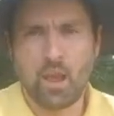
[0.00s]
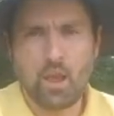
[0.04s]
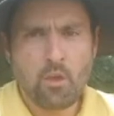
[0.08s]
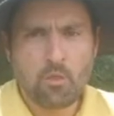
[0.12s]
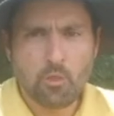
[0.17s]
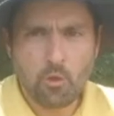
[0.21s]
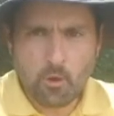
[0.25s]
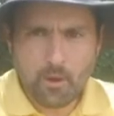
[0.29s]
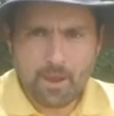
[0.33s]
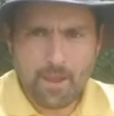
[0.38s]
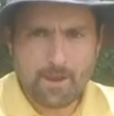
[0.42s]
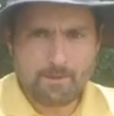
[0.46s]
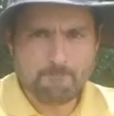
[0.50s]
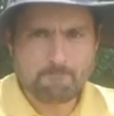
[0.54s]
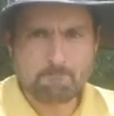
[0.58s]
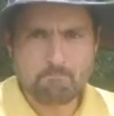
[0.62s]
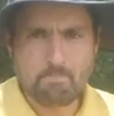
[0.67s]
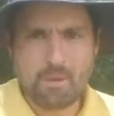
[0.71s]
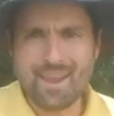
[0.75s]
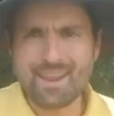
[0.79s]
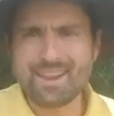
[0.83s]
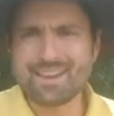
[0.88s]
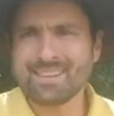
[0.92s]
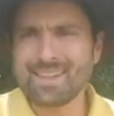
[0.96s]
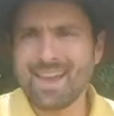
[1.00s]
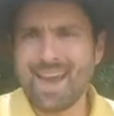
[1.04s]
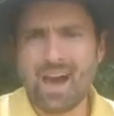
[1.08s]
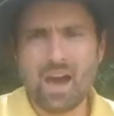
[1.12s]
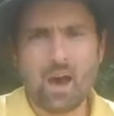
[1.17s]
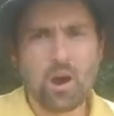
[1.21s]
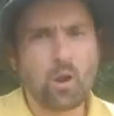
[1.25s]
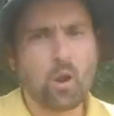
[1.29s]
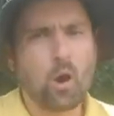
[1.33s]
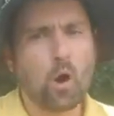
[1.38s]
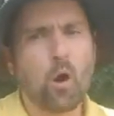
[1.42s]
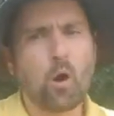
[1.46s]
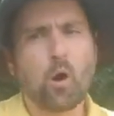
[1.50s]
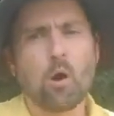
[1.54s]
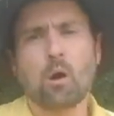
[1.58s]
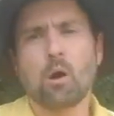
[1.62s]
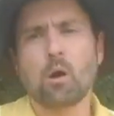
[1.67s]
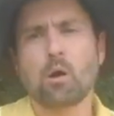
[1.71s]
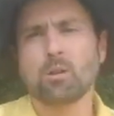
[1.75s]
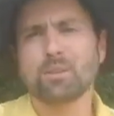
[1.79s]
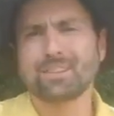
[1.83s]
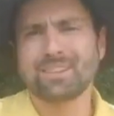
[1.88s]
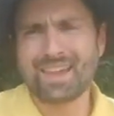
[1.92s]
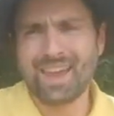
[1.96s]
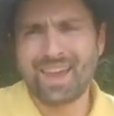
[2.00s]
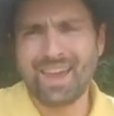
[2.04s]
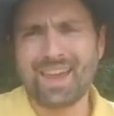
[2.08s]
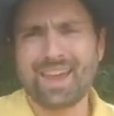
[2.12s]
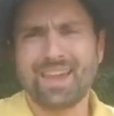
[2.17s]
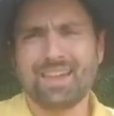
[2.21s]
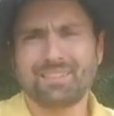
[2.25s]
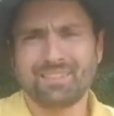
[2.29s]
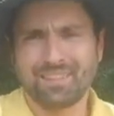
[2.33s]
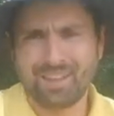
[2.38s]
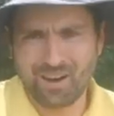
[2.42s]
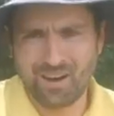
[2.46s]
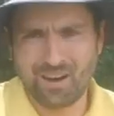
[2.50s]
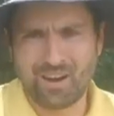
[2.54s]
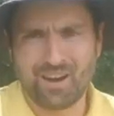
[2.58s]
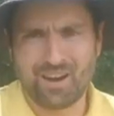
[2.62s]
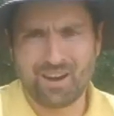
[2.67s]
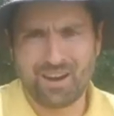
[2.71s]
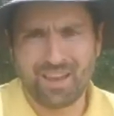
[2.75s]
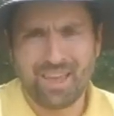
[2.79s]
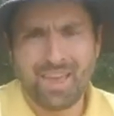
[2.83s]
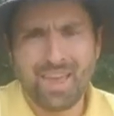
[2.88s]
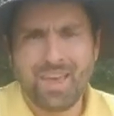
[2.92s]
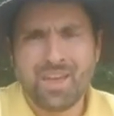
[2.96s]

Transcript: They're getting beat down all day long.